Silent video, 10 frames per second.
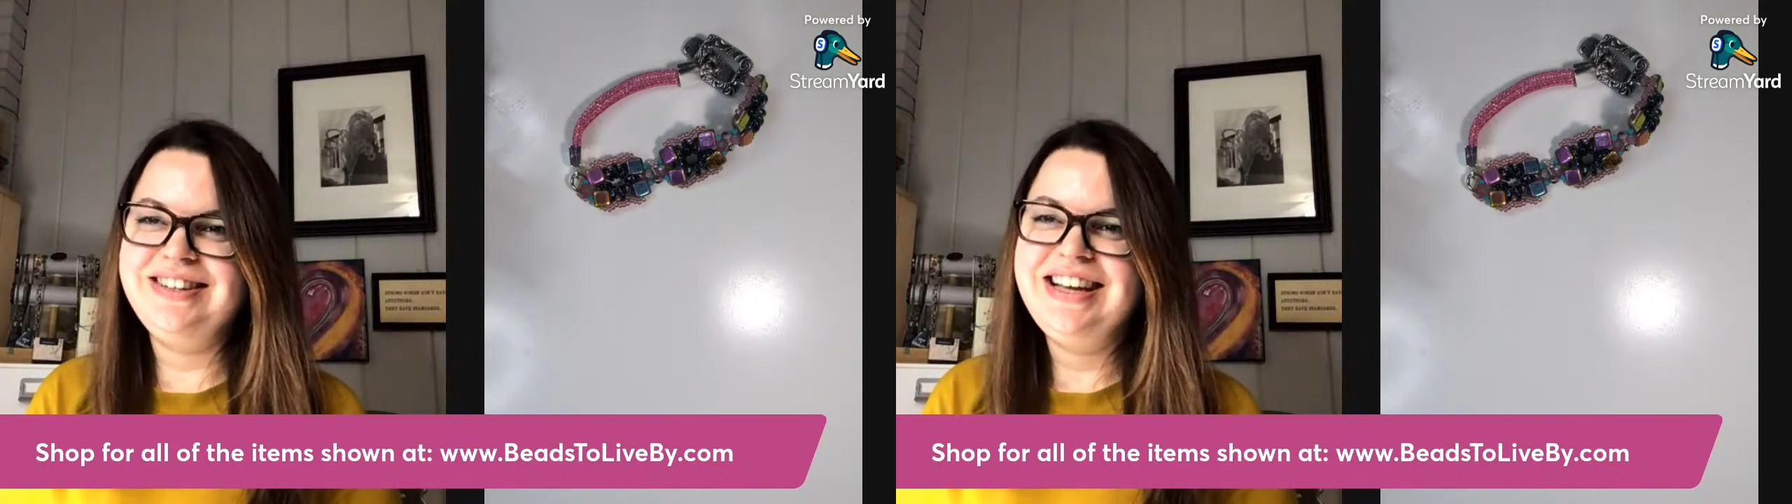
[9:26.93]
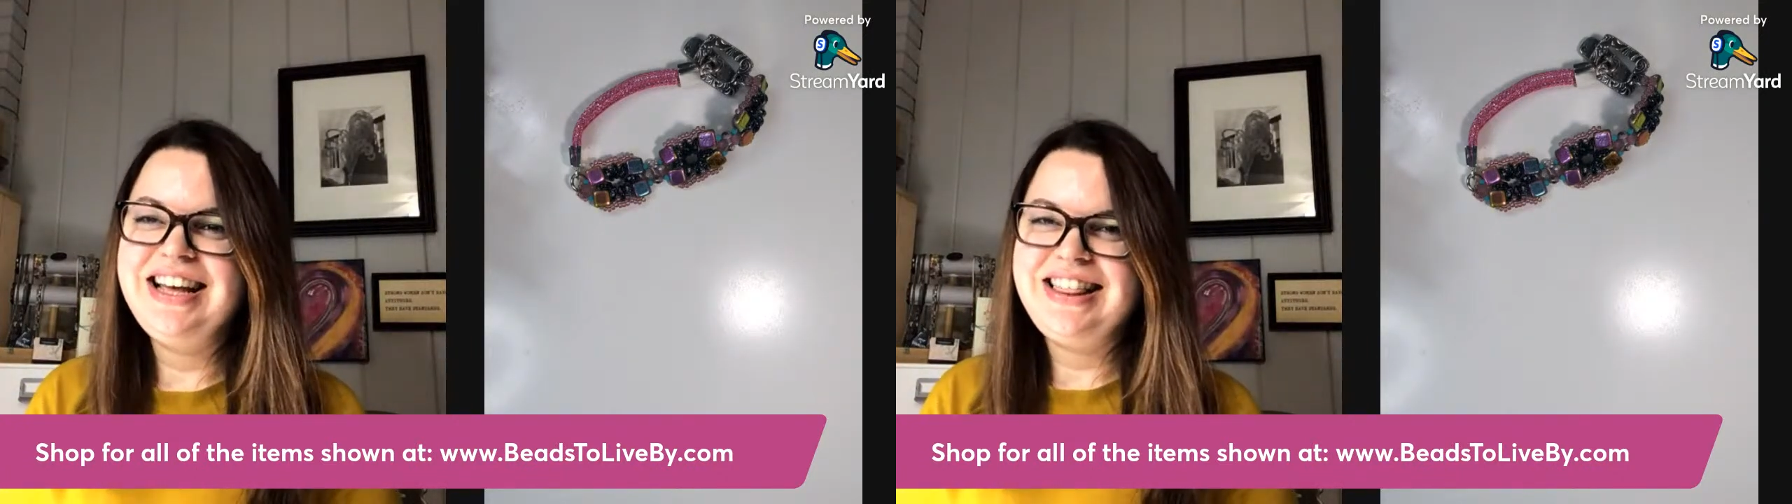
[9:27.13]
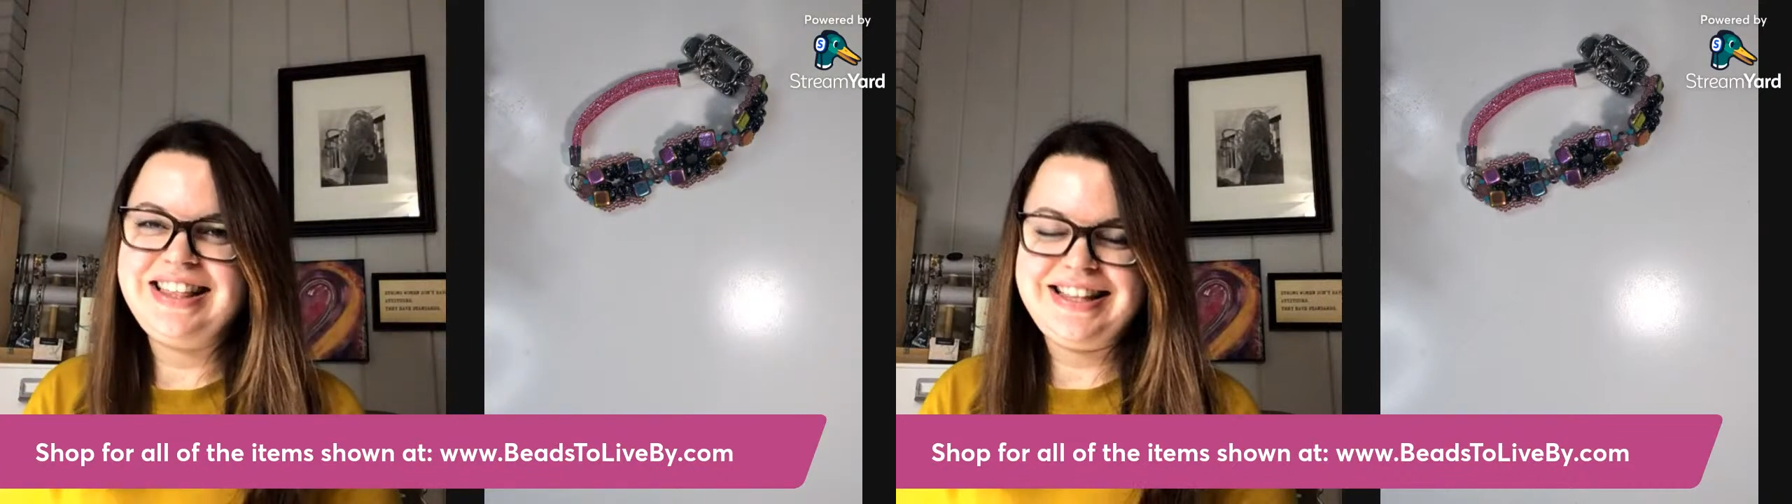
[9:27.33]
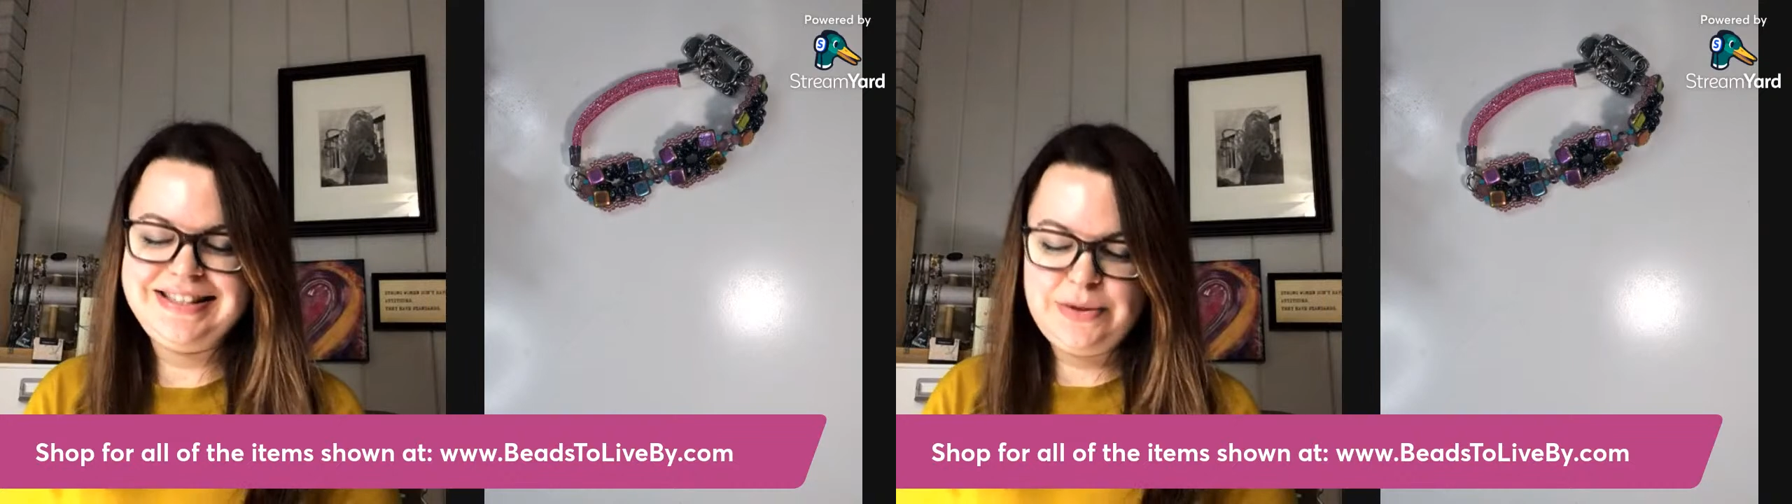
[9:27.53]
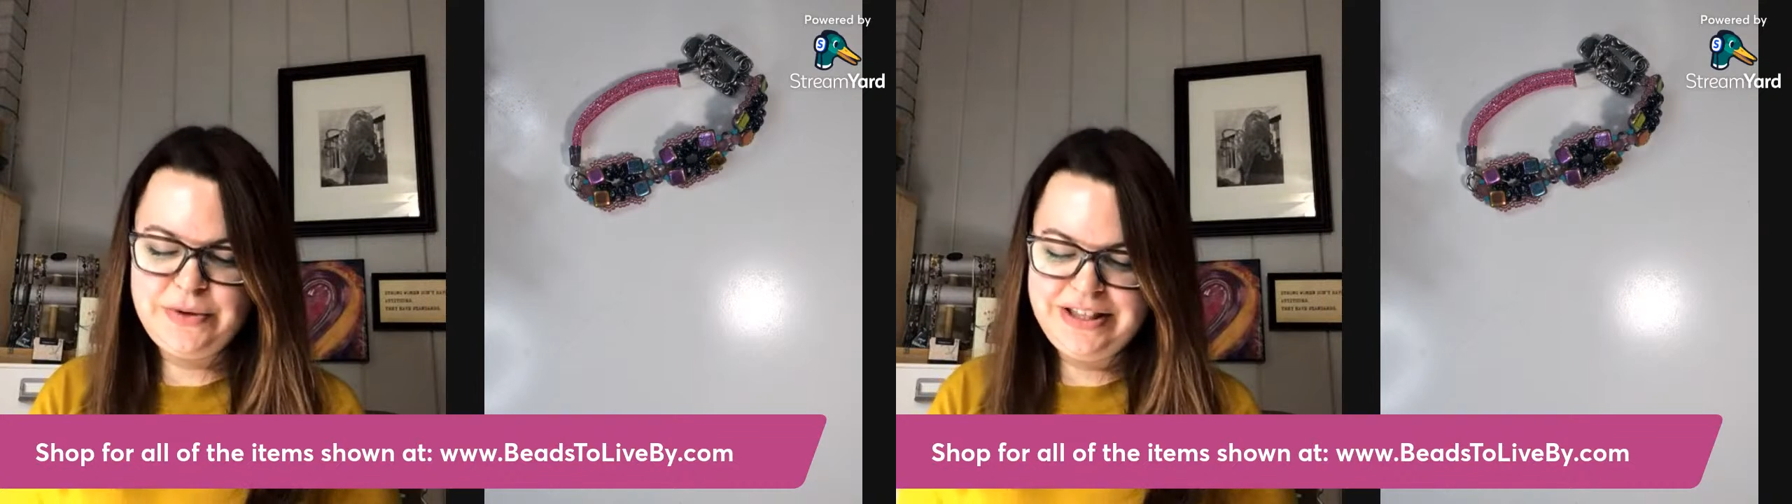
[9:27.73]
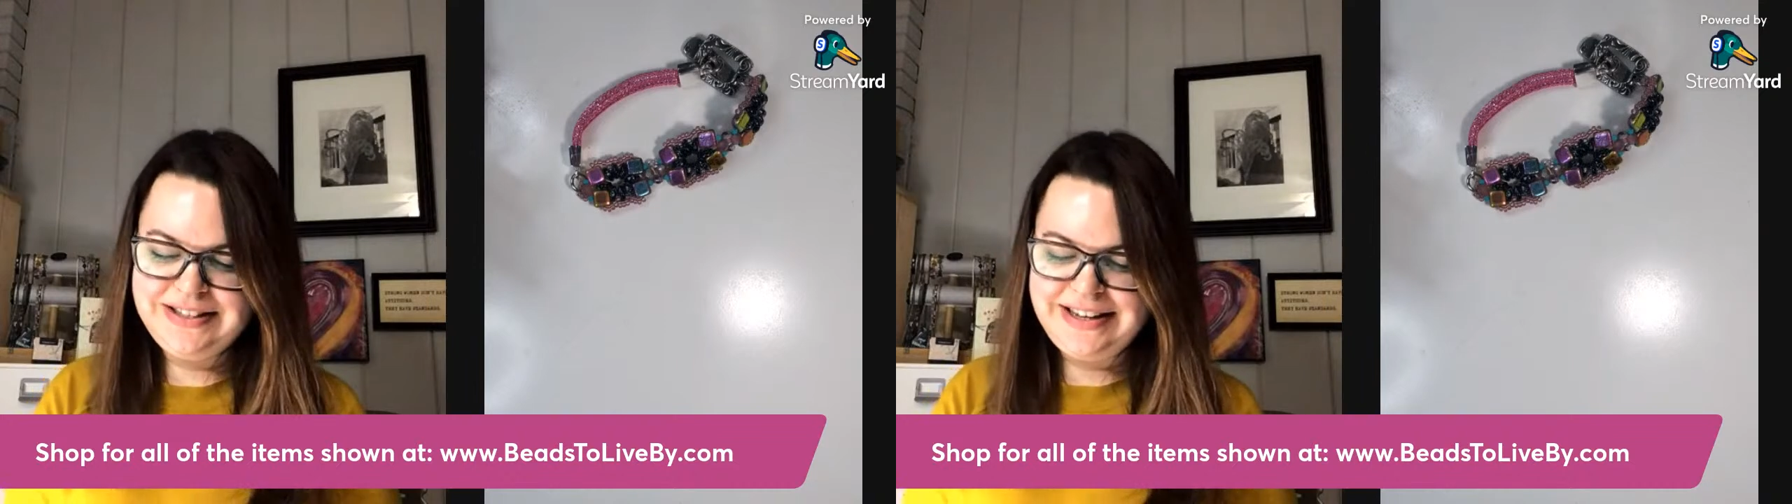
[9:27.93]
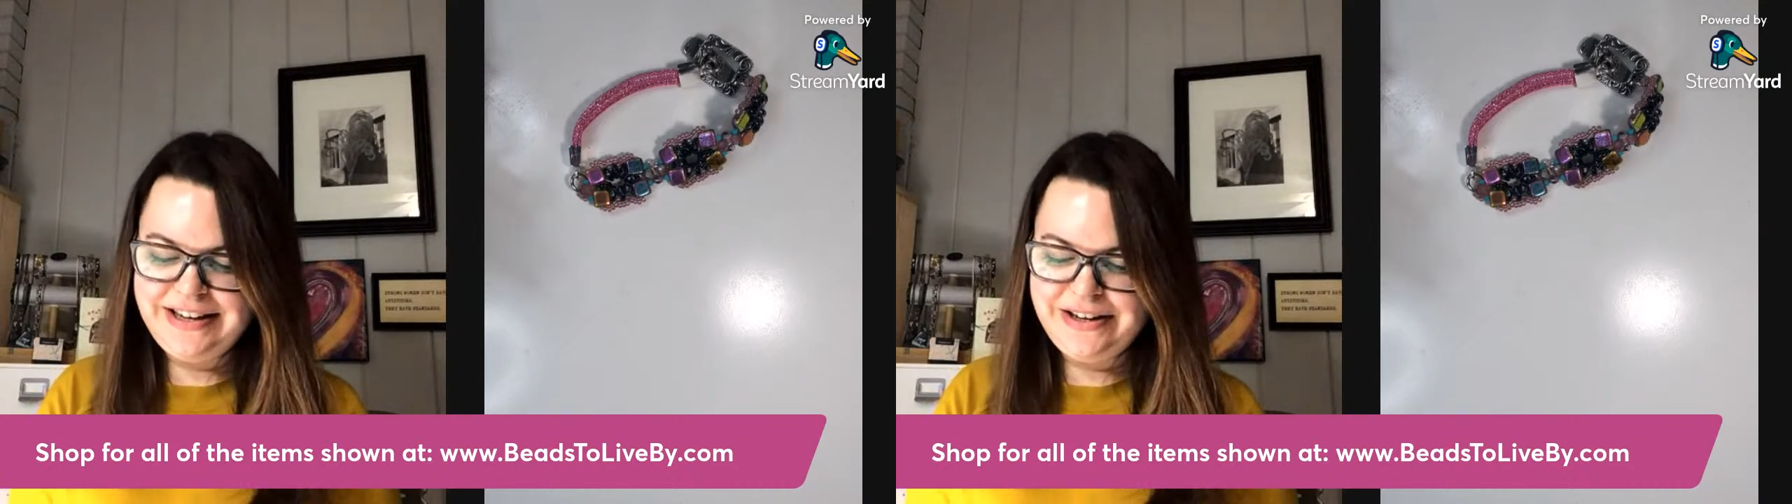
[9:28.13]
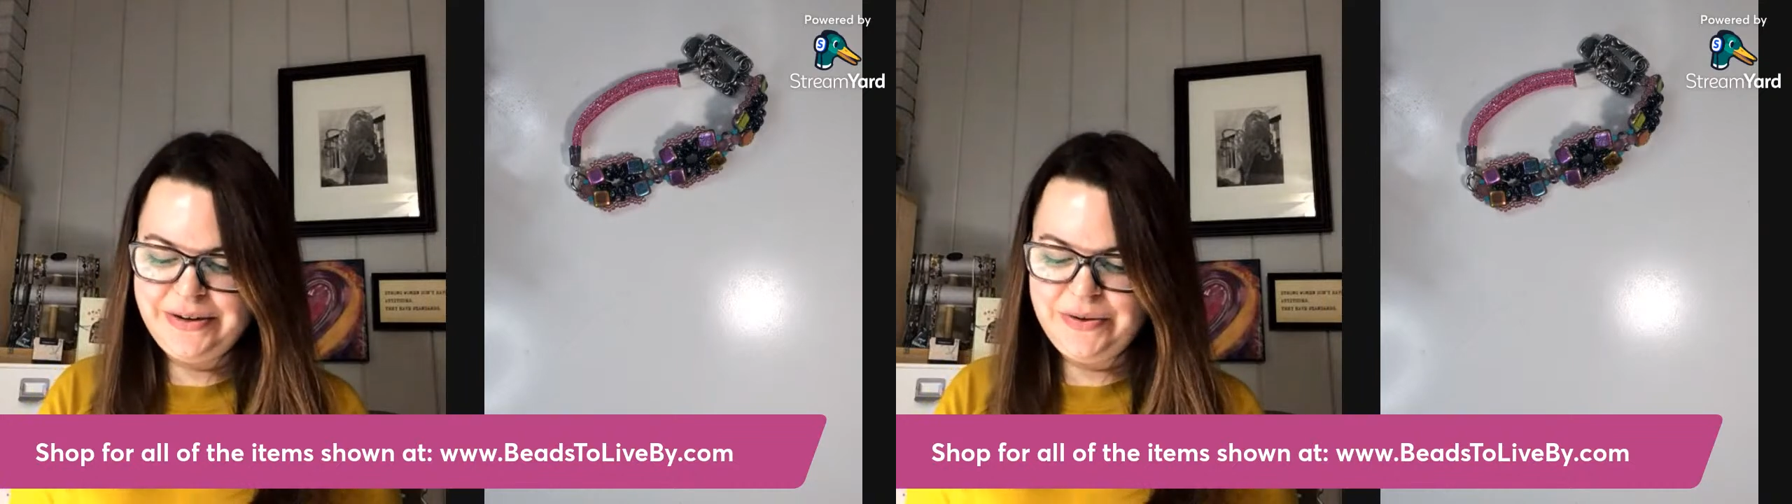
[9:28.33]
I think that's the way the
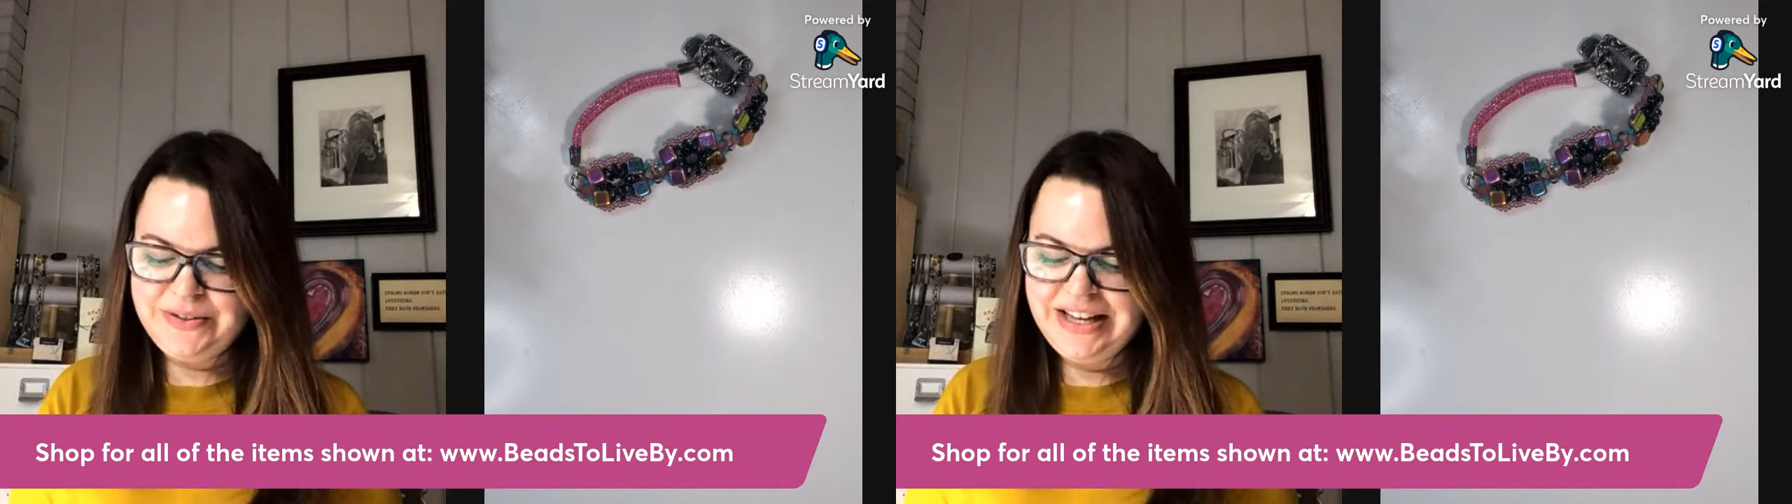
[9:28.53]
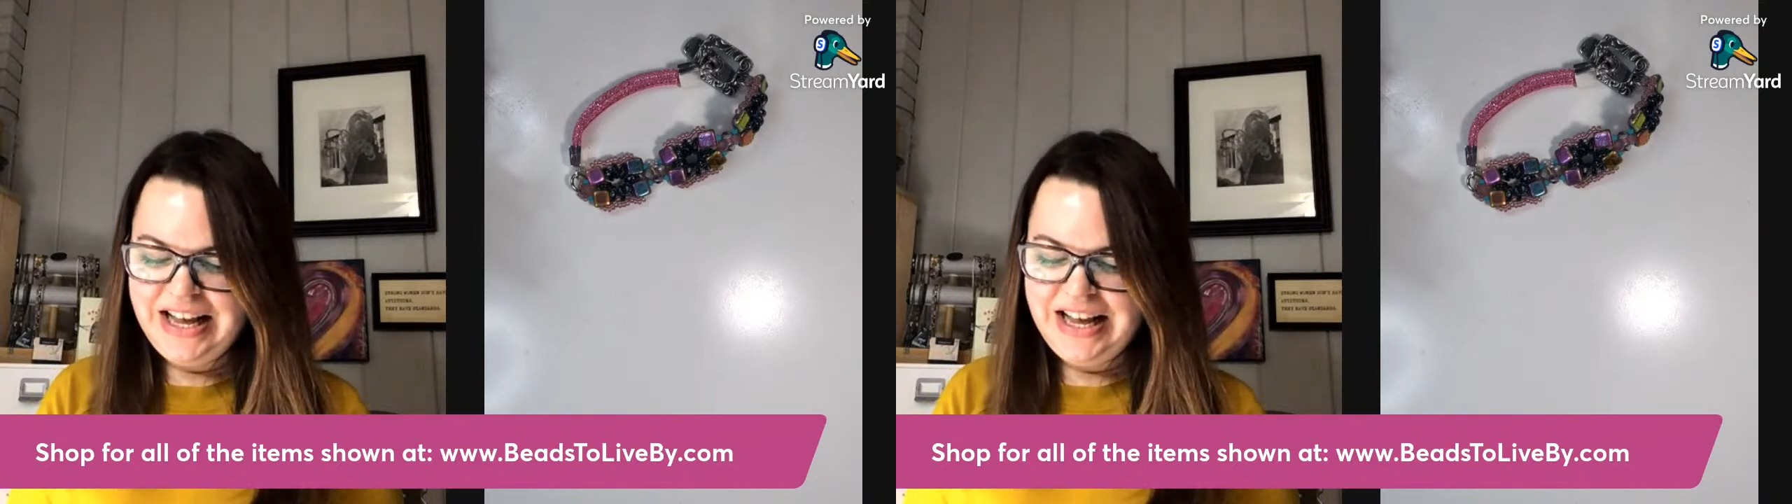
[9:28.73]
saying goes.